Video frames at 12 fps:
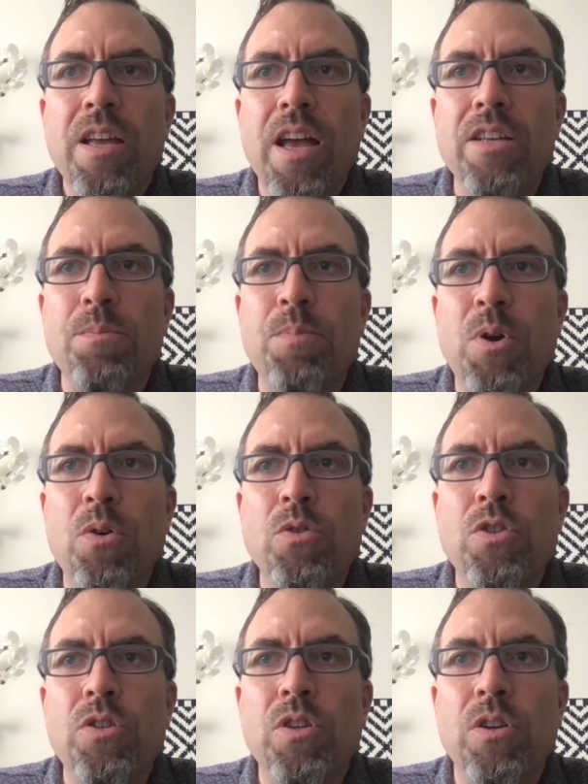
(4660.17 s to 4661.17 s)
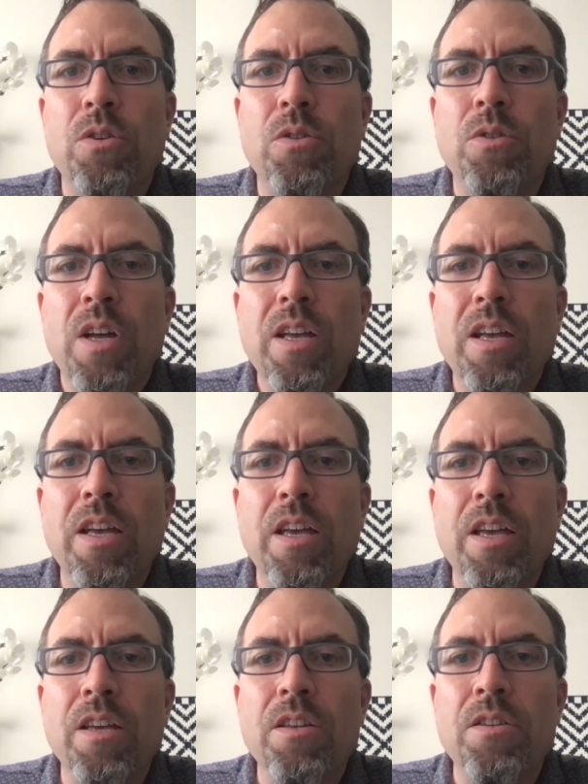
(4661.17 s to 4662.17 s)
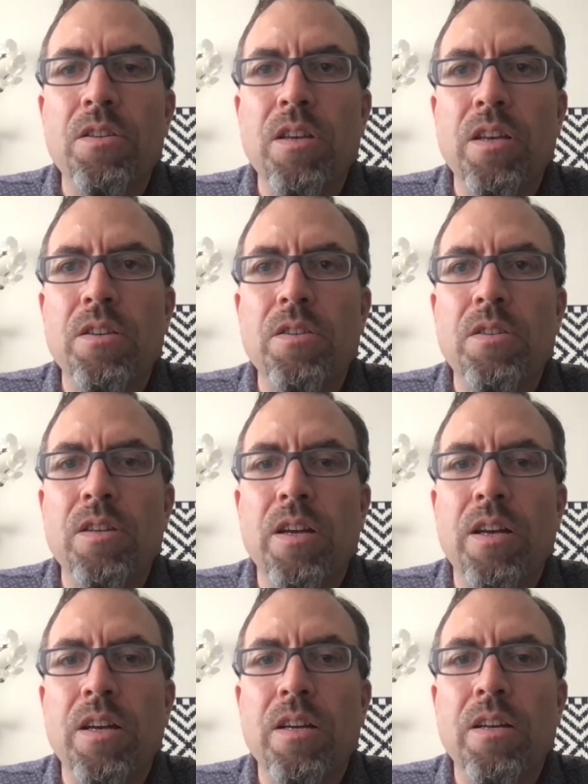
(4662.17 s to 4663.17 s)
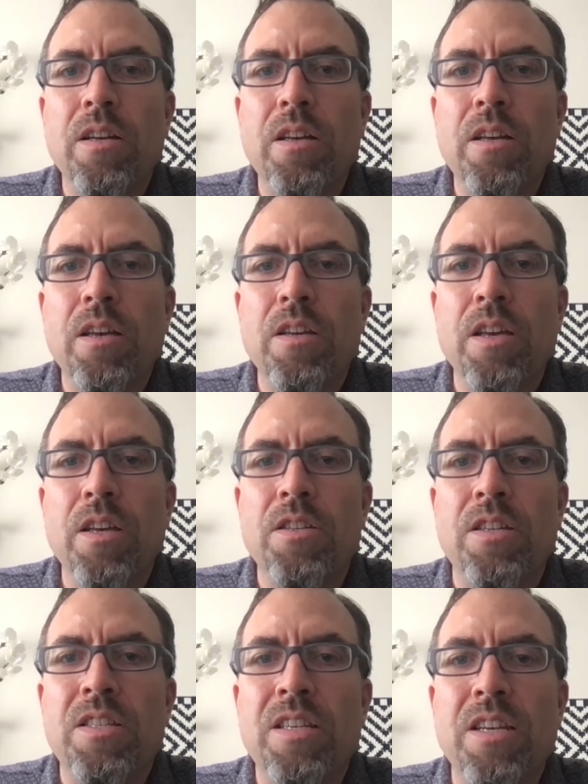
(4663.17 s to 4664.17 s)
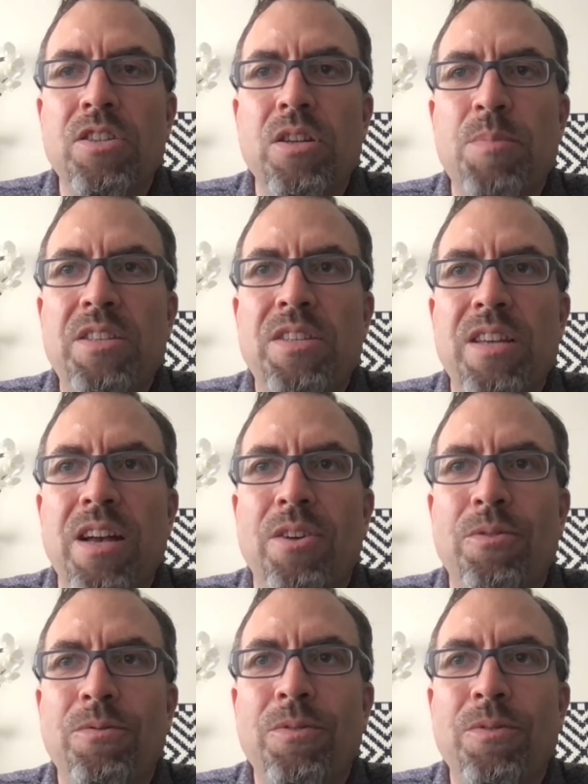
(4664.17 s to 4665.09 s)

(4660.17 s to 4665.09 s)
as opposed to is a system itself